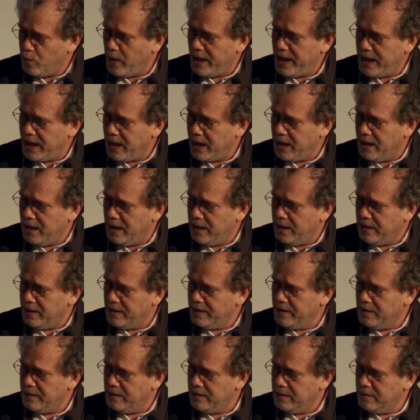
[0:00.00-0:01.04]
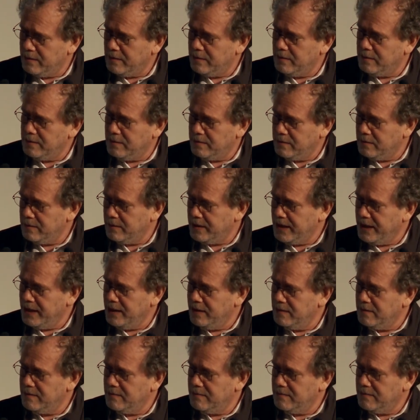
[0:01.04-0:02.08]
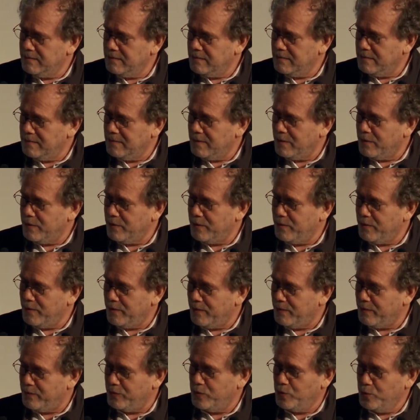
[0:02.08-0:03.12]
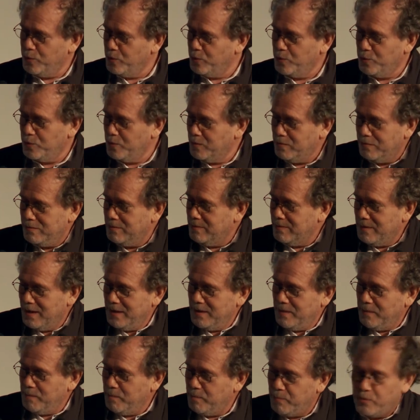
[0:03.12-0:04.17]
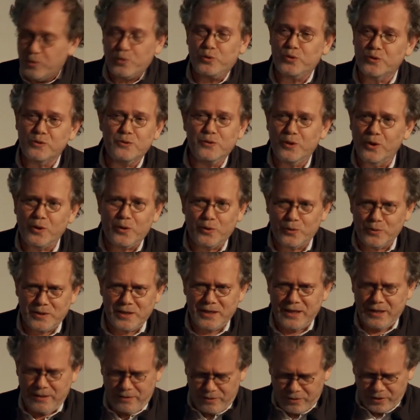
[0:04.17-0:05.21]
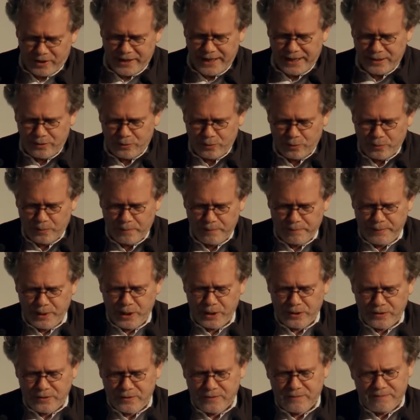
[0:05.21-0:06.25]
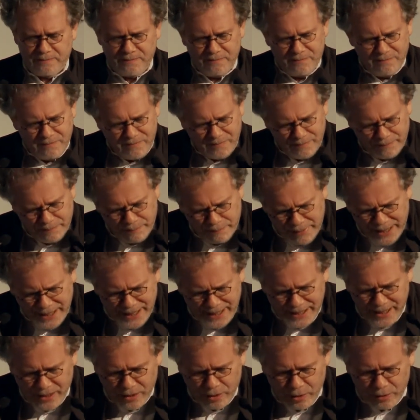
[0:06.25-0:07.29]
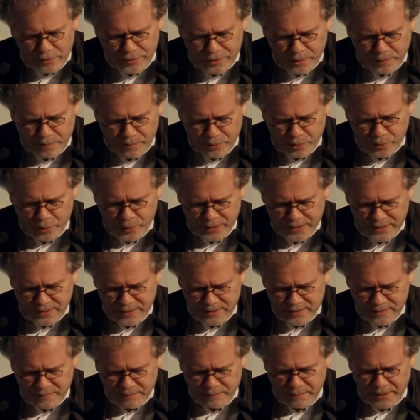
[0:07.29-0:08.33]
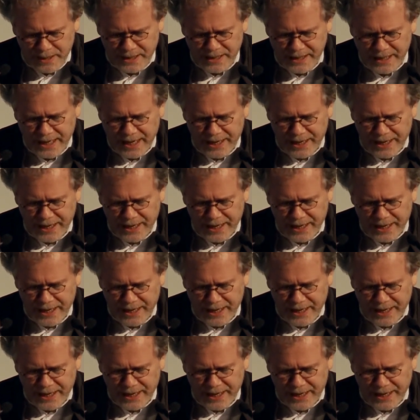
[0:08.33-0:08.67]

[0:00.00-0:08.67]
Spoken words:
were in the few bookstores in the ghetto, but many other poets, many